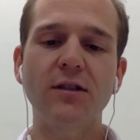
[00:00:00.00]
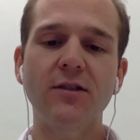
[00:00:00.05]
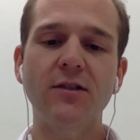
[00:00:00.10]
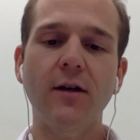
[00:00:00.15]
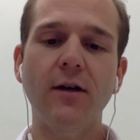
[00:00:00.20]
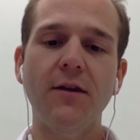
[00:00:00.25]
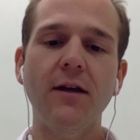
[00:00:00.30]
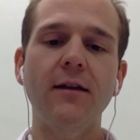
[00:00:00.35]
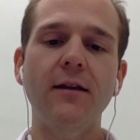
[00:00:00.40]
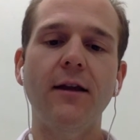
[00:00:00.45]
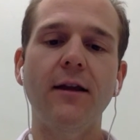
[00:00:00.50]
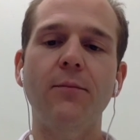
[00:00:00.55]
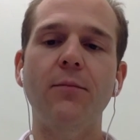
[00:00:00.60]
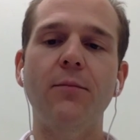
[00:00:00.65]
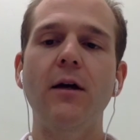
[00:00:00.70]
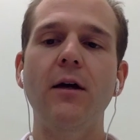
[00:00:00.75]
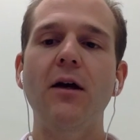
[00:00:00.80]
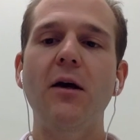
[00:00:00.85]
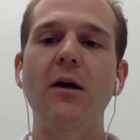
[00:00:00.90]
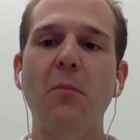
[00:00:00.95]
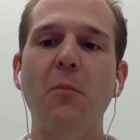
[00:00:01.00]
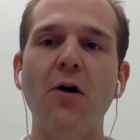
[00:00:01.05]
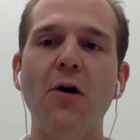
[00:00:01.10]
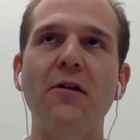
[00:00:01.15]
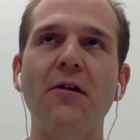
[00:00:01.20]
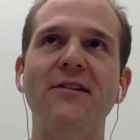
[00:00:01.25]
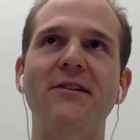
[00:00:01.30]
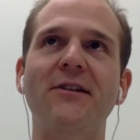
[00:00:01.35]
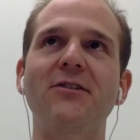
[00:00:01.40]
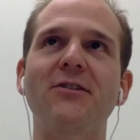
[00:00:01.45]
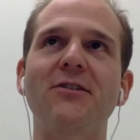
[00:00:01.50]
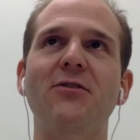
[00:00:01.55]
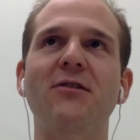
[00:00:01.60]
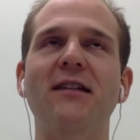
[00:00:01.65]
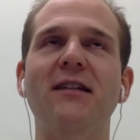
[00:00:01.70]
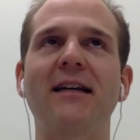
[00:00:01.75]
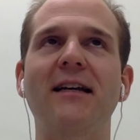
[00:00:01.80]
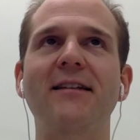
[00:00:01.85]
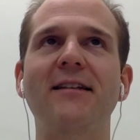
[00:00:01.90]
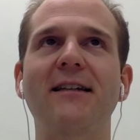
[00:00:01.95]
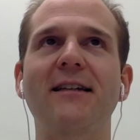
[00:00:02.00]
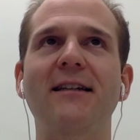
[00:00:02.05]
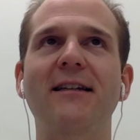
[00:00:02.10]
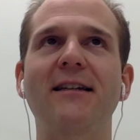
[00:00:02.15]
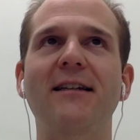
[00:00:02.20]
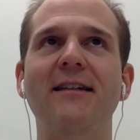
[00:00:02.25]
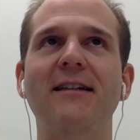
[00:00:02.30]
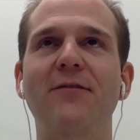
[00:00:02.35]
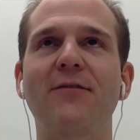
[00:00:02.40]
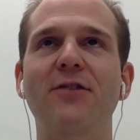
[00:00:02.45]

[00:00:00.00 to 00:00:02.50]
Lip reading: And so I think that part of this also stands outside